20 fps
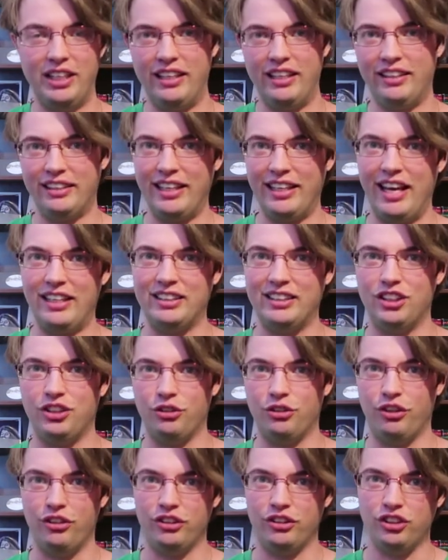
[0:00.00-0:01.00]
take the classes
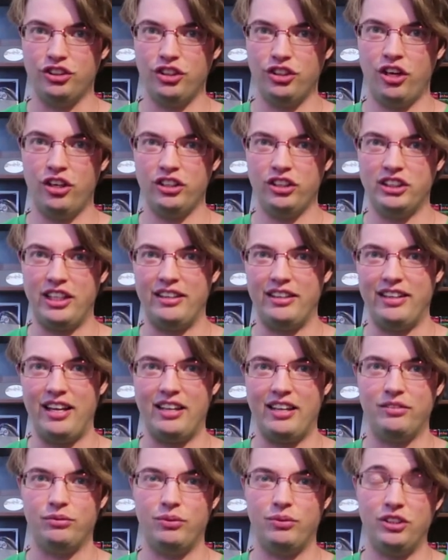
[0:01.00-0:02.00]
to earn the stars, and
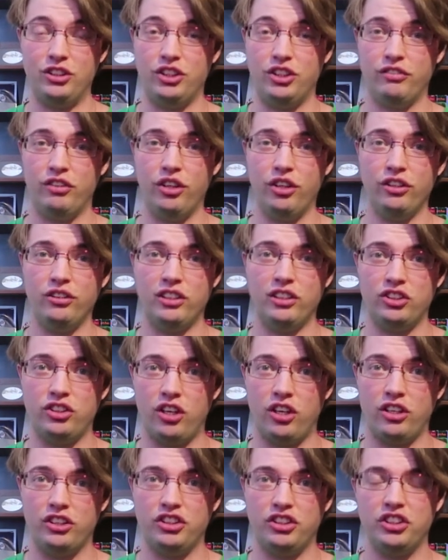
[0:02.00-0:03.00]
then once you've earned the
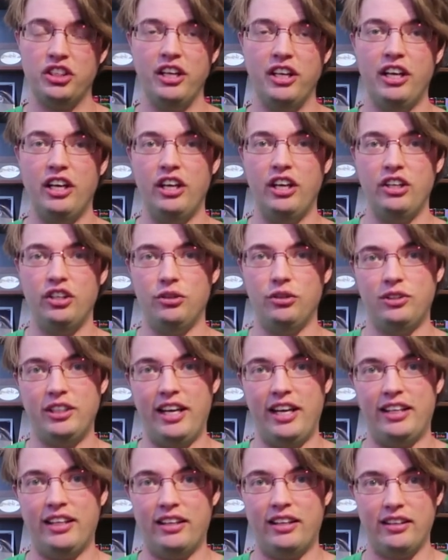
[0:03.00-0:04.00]
stars, you
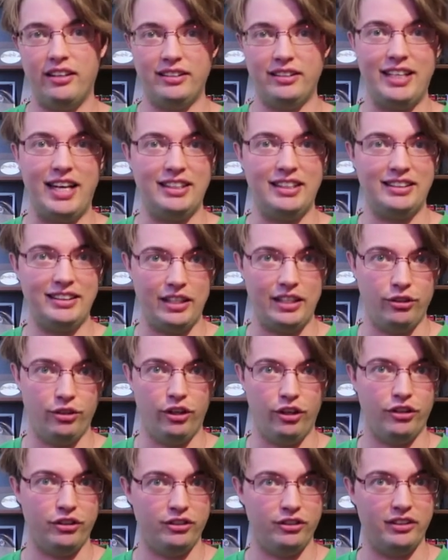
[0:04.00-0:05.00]
take the test and you
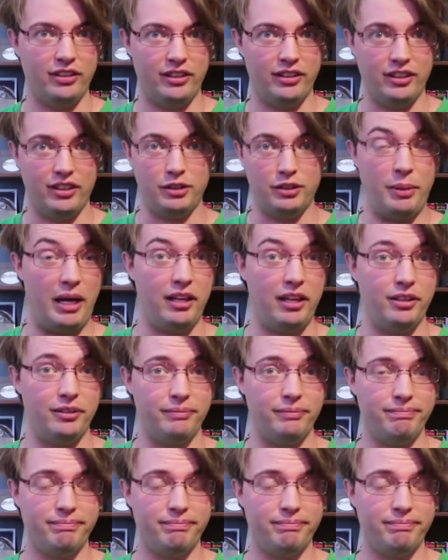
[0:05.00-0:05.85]
learn the spell.